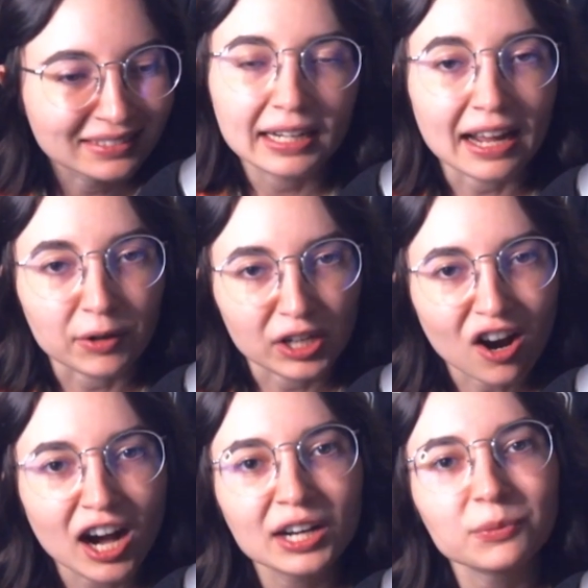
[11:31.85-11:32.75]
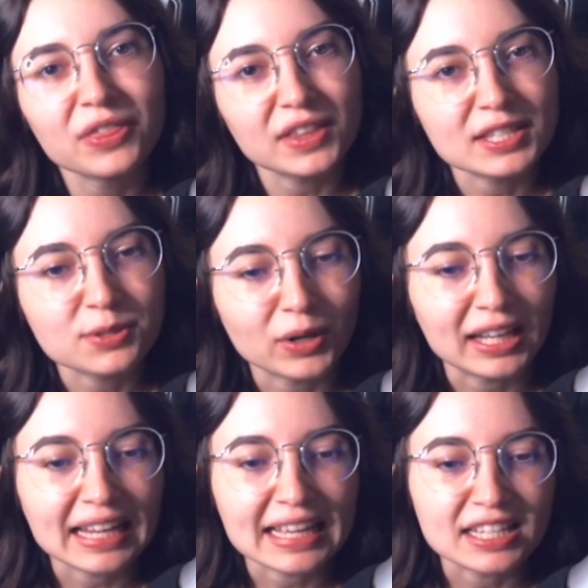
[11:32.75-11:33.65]
Now, a con with this
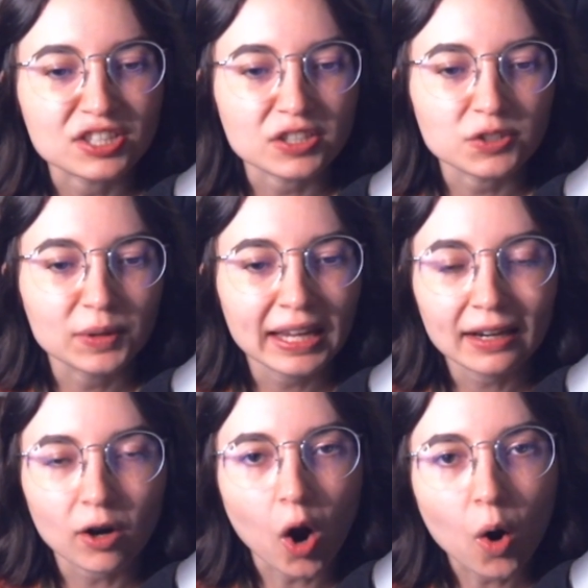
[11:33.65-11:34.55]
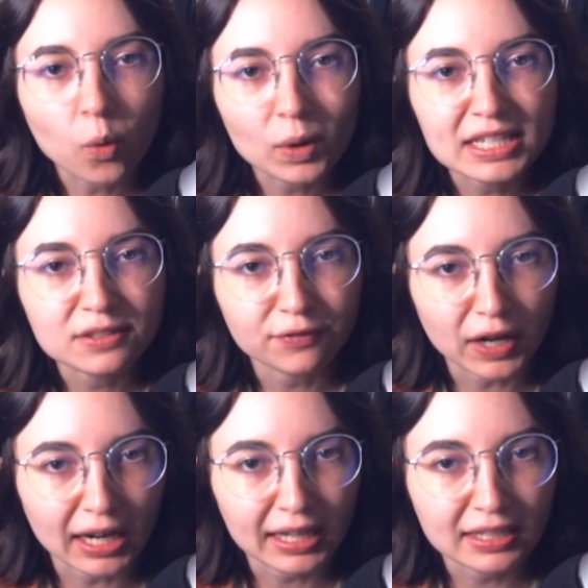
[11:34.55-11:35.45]
one is you can't always
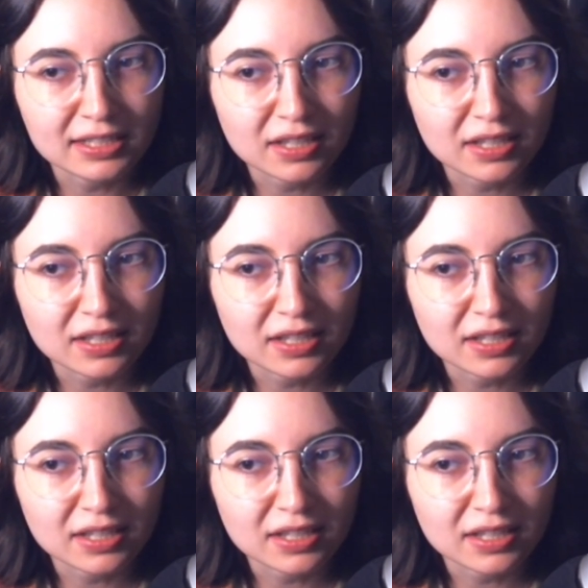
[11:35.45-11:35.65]
find